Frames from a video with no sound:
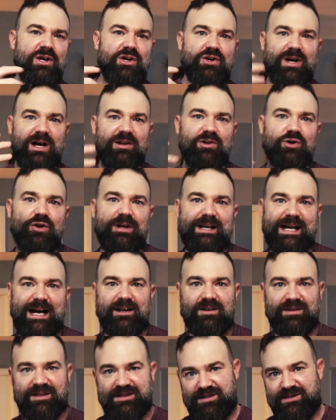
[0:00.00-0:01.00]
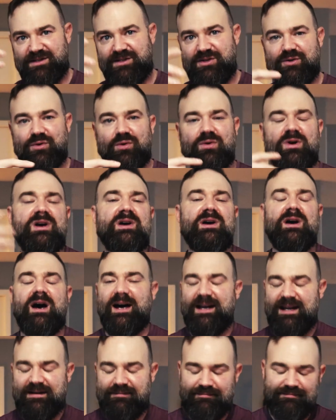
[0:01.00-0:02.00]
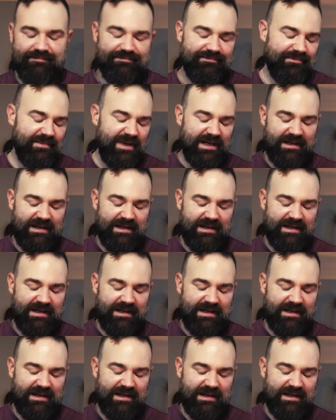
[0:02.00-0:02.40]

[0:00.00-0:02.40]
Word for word: You're not learning how to listen to, in